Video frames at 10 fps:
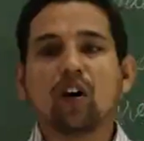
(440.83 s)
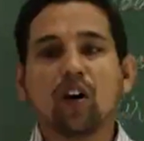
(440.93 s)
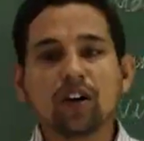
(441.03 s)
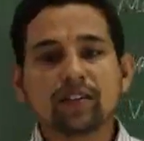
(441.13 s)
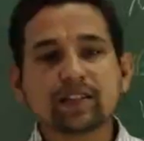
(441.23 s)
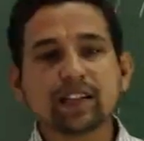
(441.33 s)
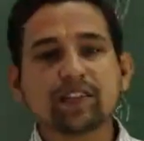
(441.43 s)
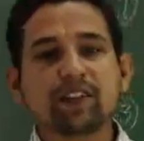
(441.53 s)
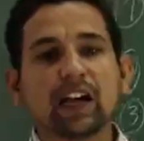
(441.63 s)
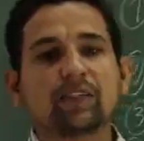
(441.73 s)
on
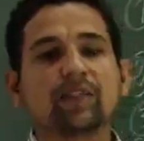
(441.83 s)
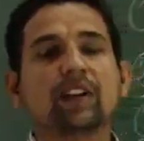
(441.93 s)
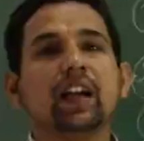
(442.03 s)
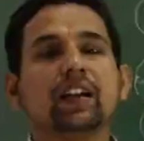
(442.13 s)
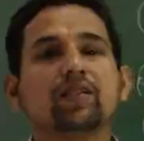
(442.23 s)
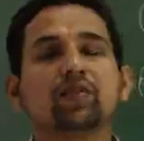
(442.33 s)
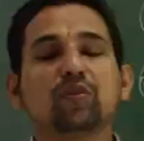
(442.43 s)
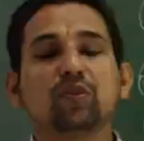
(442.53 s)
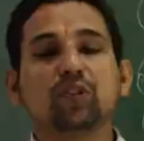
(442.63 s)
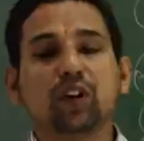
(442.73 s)
survival and
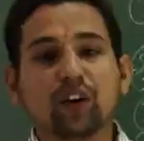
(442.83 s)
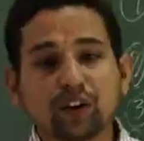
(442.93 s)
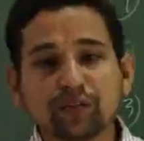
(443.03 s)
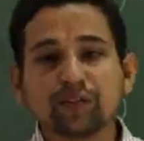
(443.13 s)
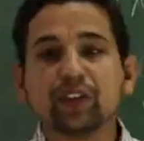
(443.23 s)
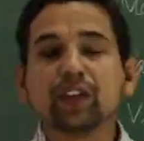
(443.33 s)
growth of